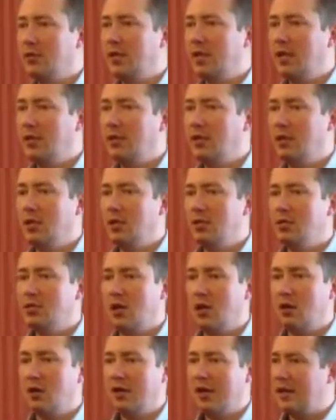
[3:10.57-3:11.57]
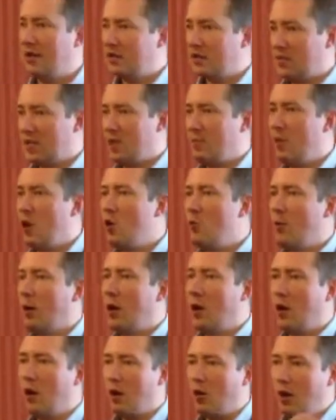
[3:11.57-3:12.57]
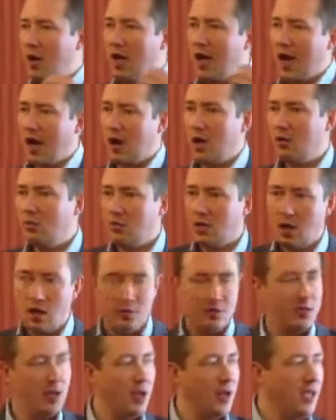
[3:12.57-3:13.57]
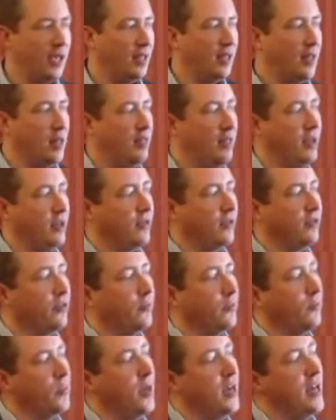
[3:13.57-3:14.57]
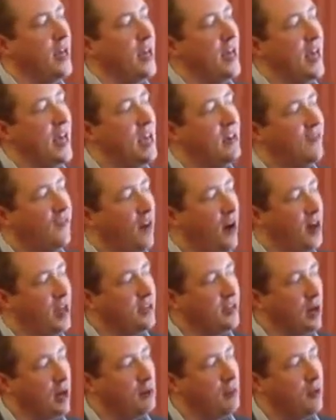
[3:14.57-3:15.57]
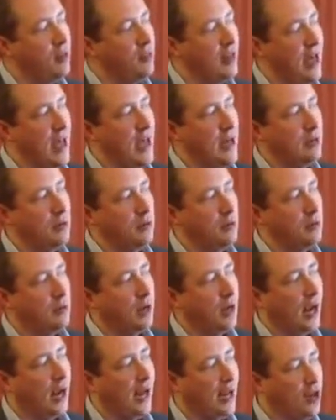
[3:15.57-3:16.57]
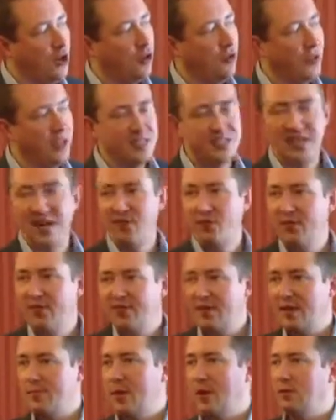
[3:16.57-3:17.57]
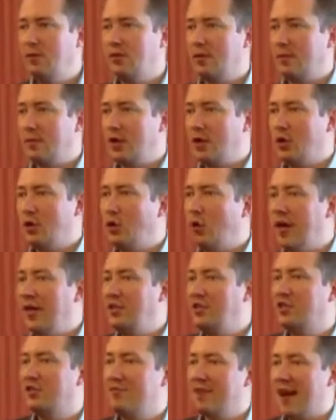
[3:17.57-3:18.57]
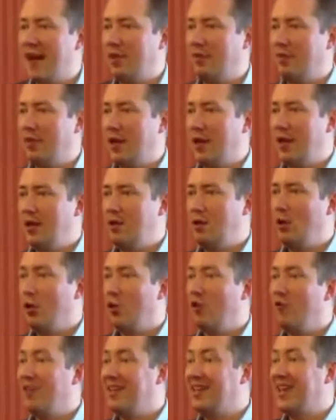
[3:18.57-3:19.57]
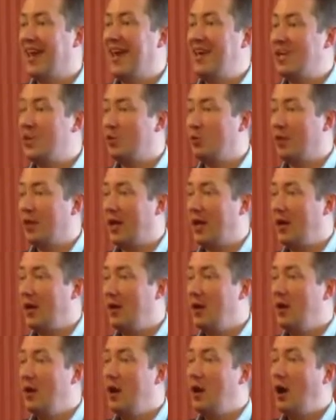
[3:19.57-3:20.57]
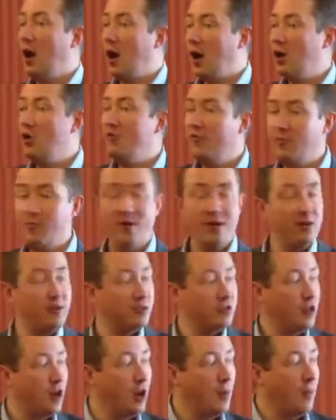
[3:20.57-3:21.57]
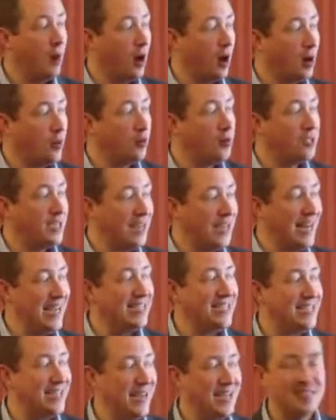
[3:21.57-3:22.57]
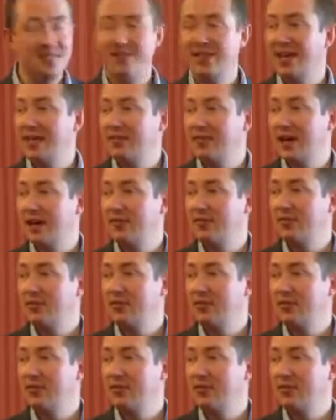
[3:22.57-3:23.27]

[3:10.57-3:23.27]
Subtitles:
Okay? So they're now Sony Mobile, and I was liking their things. If I don't then click on this stuff whenever they post something, or interact with it, or engage with it, over a period of time, I will see less and less of that stuff.